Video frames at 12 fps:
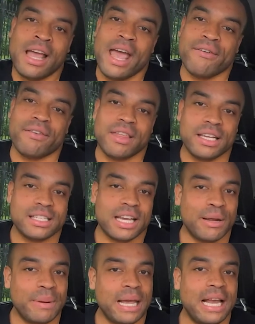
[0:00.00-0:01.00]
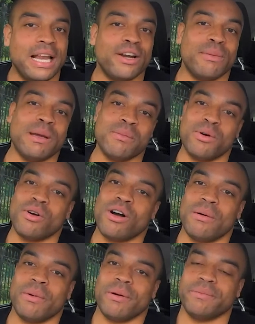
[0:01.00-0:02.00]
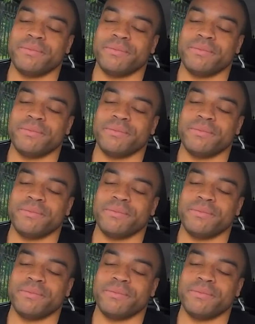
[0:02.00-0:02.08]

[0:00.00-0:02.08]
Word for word: everything's going to be a little bit more calmer.